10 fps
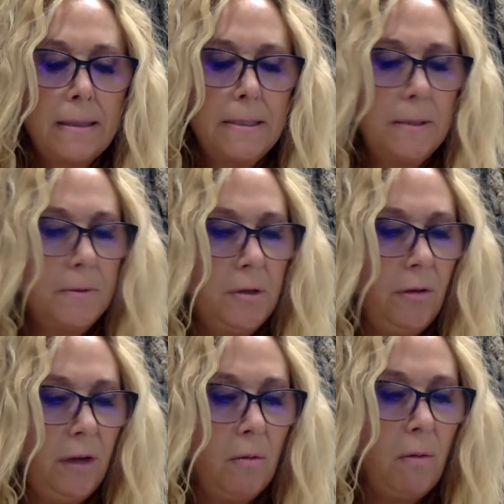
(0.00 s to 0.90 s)
"Don't you
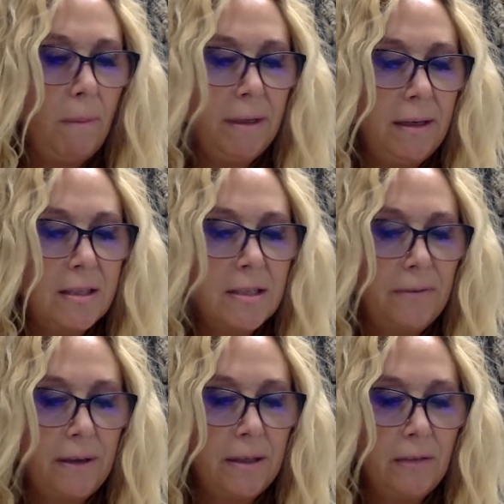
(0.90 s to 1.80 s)
think a woman needs
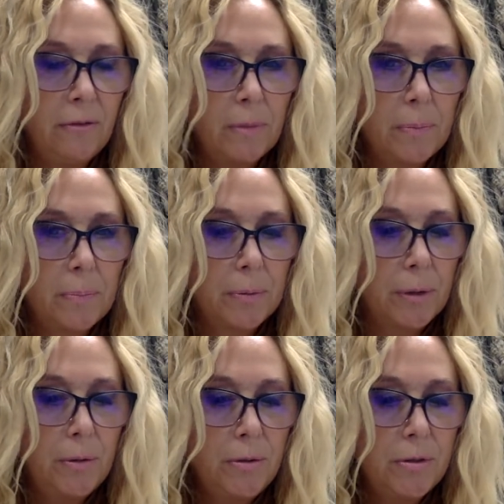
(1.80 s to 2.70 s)
defending from a
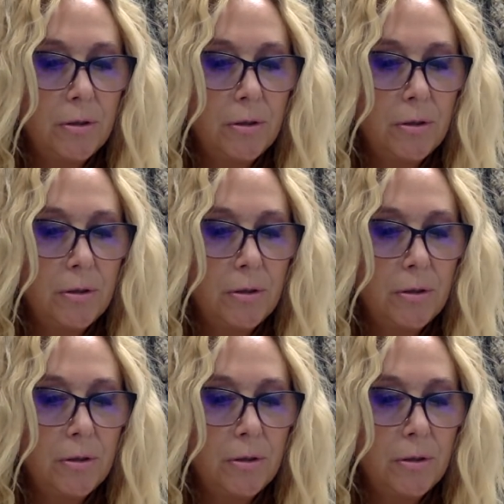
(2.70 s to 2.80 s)
brute,